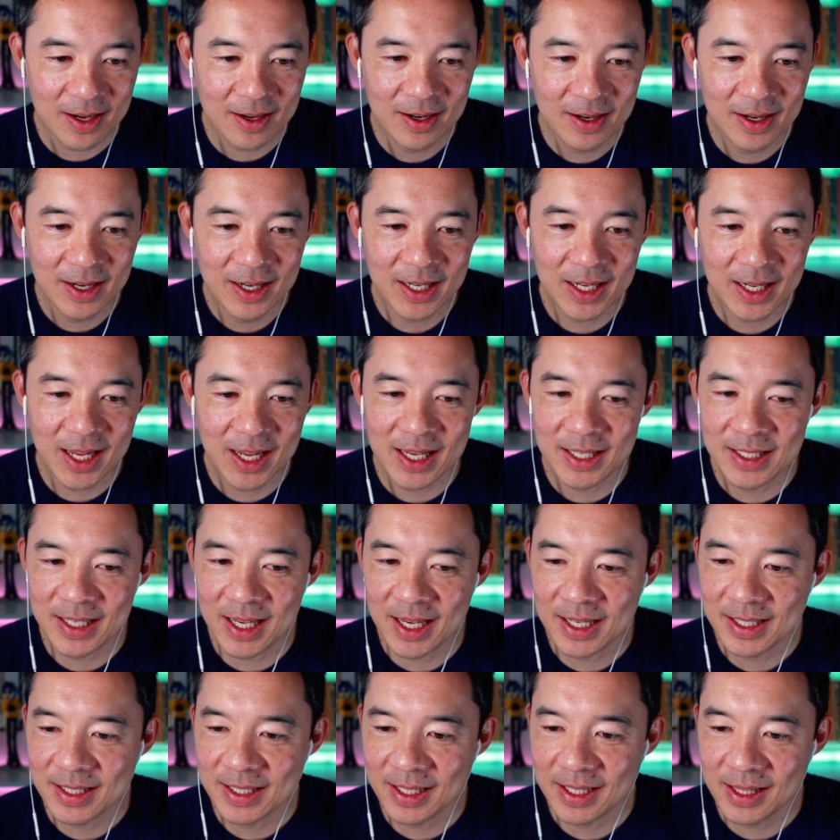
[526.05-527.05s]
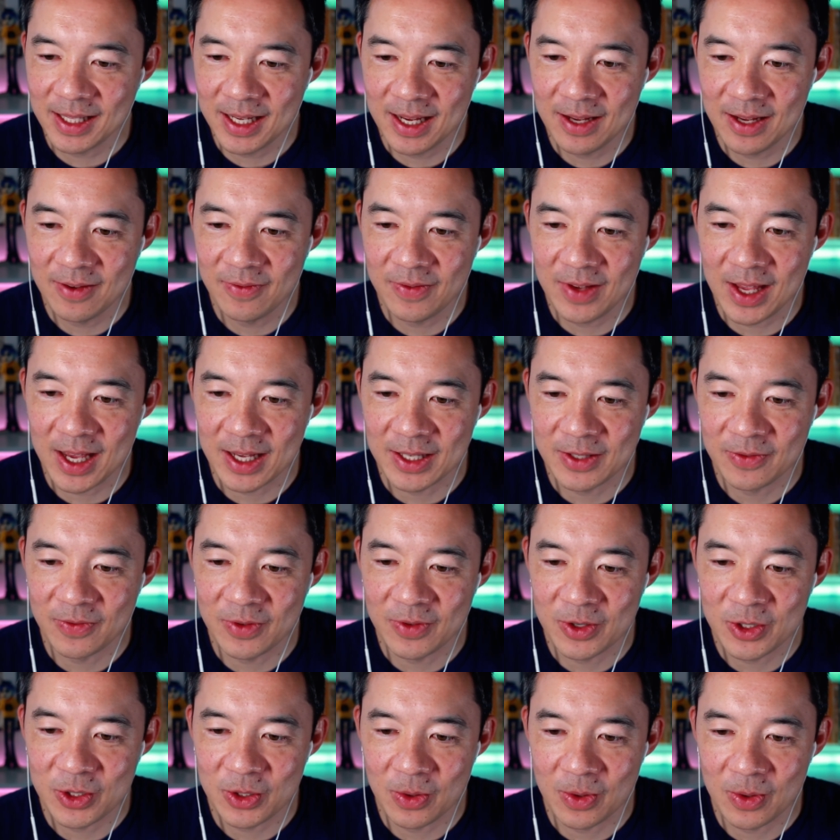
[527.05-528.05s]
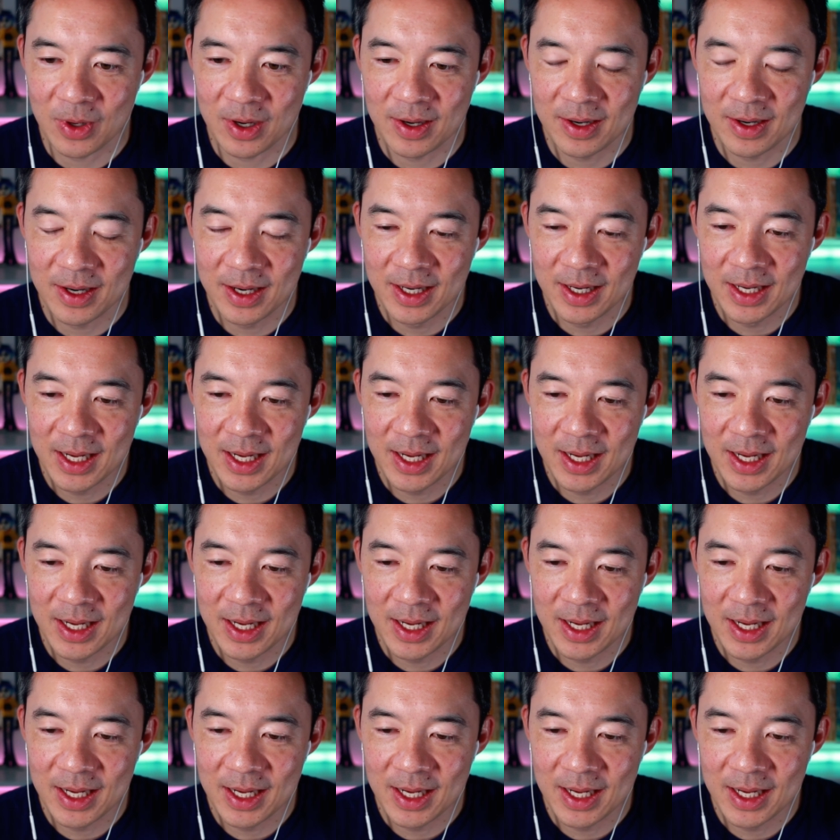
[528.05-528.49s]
in case he has to leave. Yes, for sure.